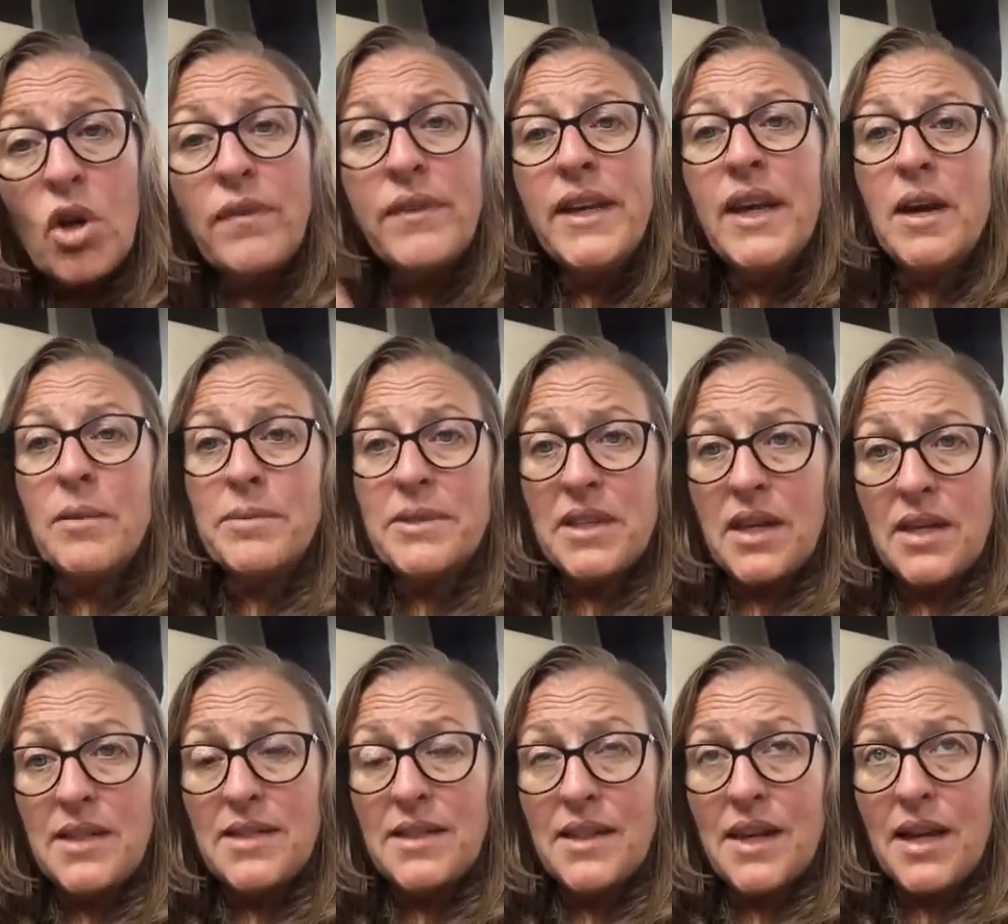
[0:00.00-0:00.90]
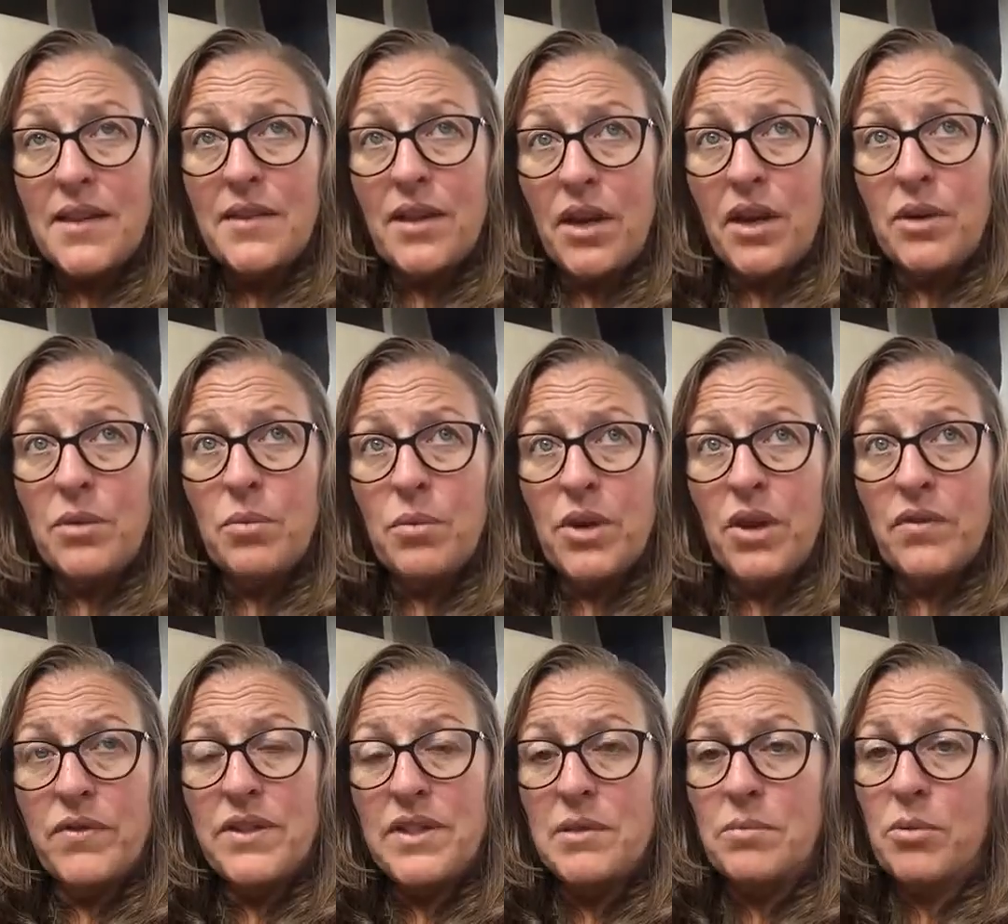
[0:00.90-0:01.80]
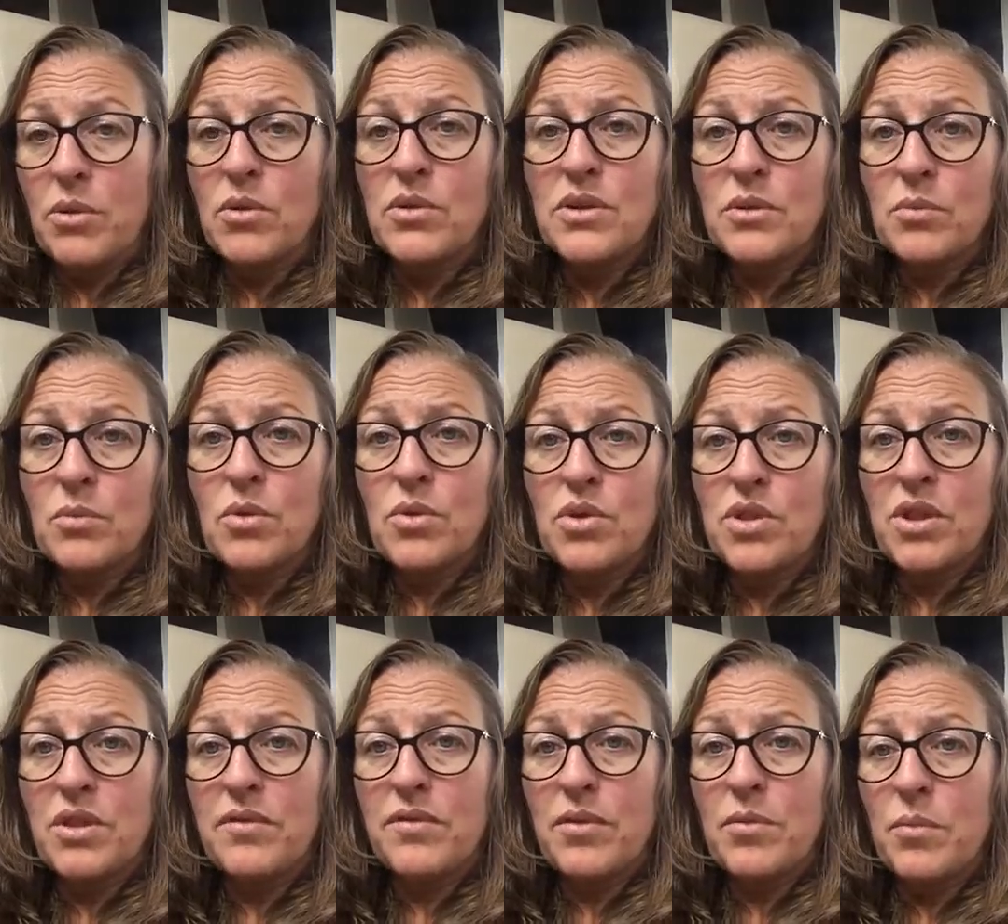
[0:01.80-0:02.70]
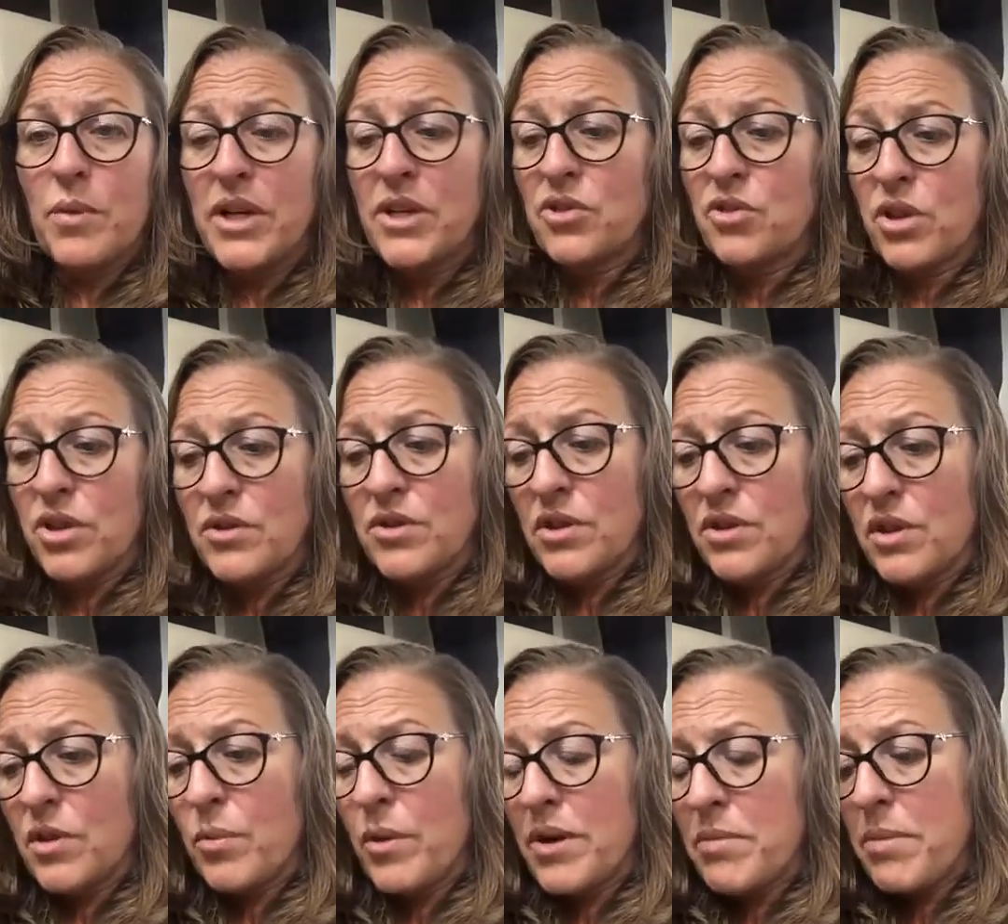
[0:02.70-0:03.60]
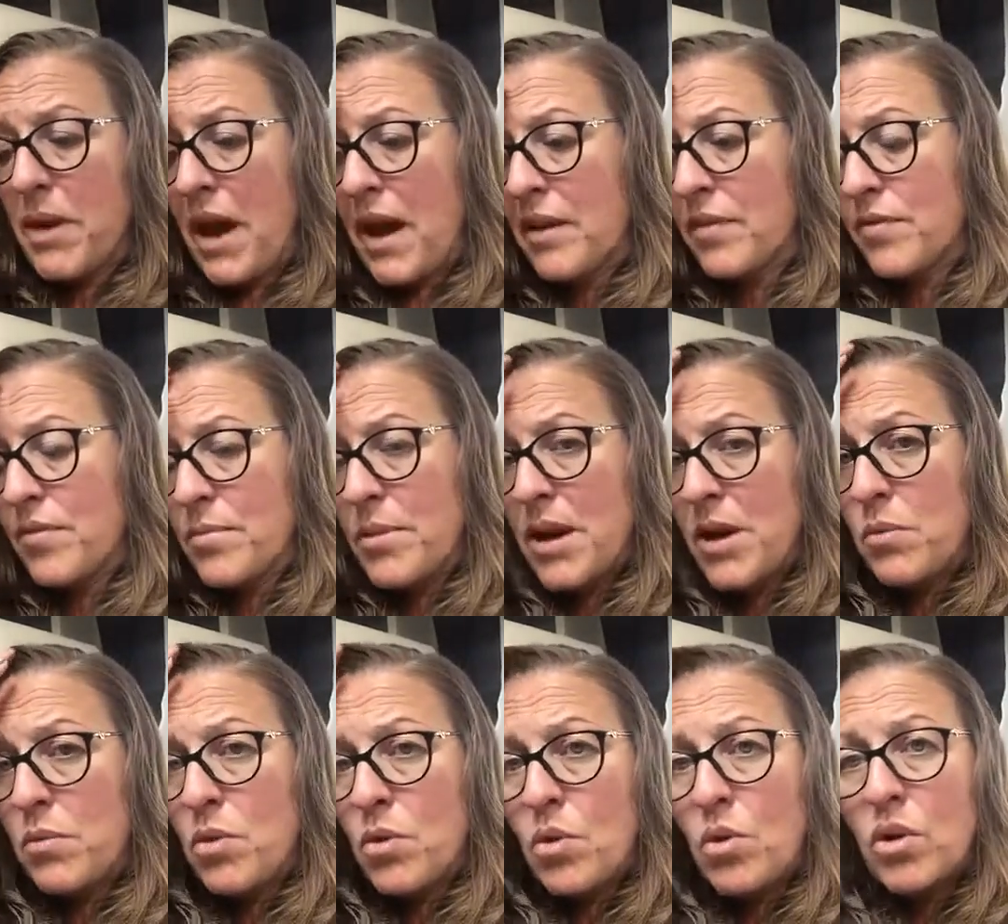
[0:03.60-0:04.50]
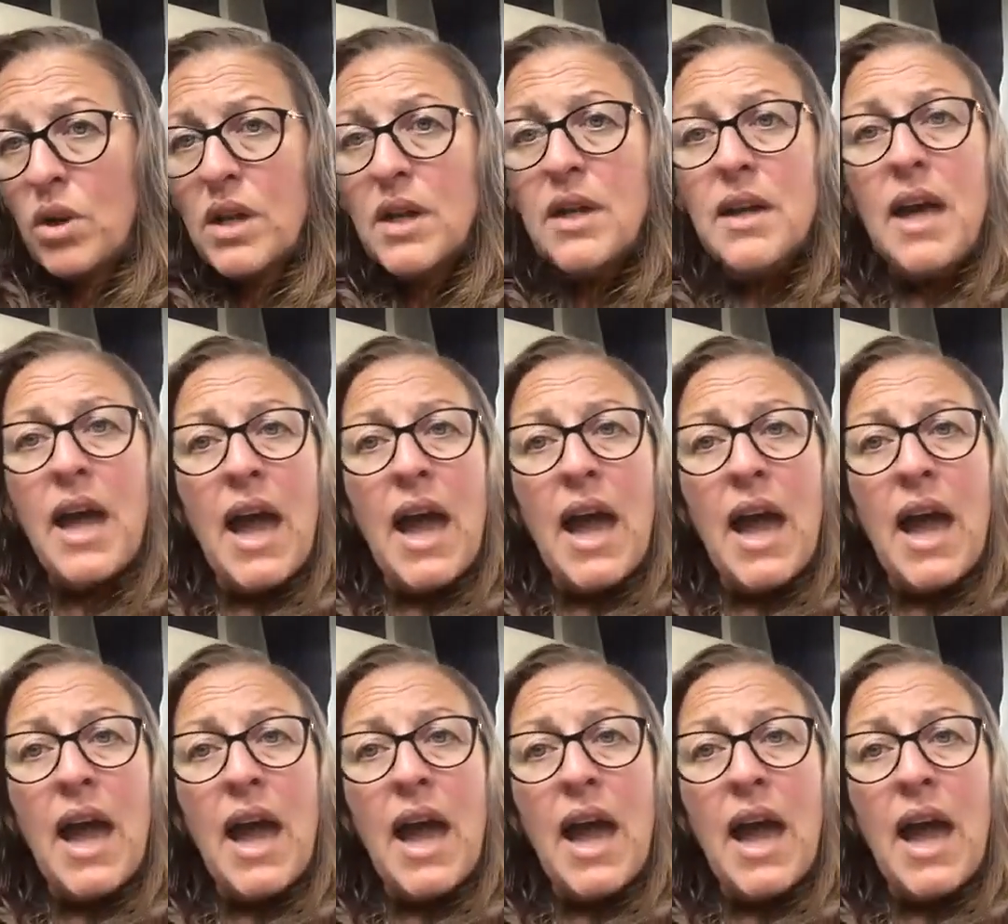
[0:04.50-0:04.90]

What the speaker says: On the upside to that, though, we obviously bought some water from Waitrose on our way back from our walk.